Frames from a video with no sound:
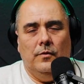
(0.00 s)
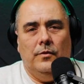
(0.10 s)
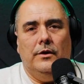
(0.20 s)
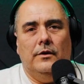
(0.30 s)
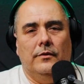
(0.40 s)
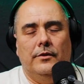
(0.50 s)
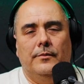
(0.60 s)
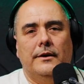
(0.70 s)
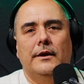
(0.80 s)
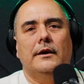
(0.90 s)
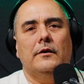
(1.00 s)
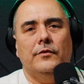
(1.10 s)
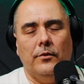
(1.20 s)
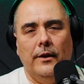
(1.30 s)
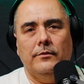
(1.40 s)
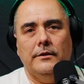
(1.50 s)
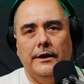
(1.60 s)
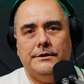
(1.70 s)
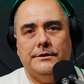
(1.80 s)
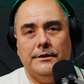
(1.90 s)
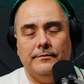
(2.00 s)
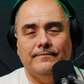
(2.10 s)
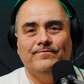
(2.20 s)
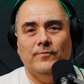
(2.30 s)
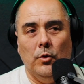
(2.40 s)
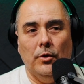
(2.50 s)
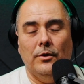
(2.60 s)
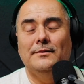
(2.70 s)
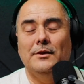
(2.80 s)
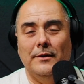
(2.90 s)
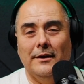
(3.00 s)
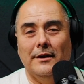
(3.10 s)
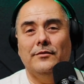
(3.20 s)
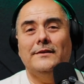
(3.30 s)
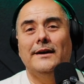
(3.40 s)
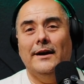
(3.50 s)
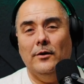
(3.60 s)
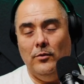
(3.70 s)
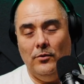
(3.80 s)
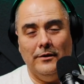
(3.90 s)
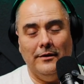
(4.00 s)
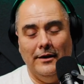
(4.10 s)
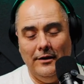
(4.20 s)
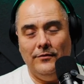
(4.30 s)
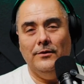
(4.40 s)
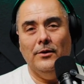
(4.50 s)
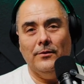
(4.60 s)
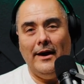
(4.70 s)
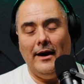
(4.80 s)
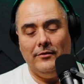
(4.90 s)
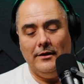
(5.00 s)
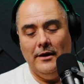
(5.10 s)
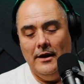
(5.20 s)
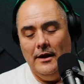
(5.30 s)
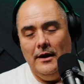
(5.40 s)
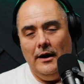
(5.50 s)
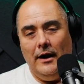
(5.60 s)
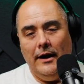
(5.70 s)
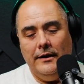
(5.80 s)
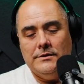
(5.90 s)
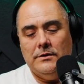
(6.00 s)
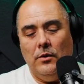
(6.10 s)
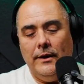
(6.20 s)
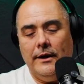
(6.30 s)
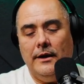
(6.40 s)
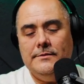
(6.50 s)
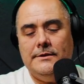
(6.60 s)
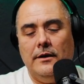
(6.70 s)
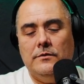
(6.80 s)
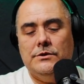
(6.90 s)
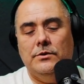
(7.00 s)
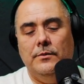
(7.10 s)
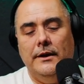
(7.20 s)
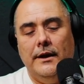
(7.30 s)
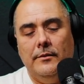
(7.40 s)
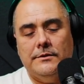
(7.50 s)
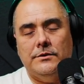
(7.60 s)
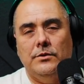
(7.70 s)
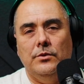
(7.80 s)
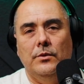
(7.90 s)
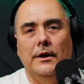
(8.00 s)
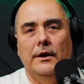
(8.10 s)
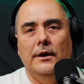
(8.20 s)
the beginning of a great relationship or the beginning of a terrible one if you don't have it. And so when it comes down to being able to